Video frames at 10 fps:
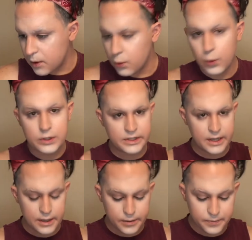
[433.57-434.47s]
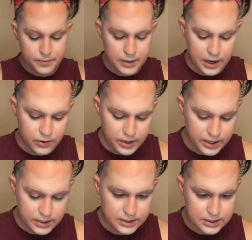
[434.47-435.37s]
We'll see how it
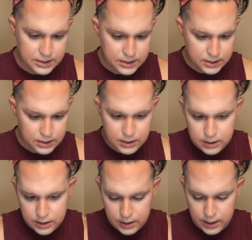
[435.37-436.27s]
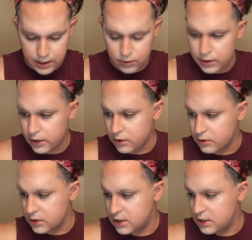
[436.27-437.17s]
is, how it
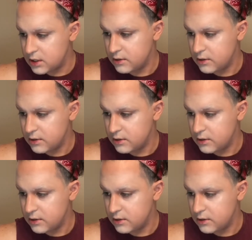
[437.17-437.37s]
goes.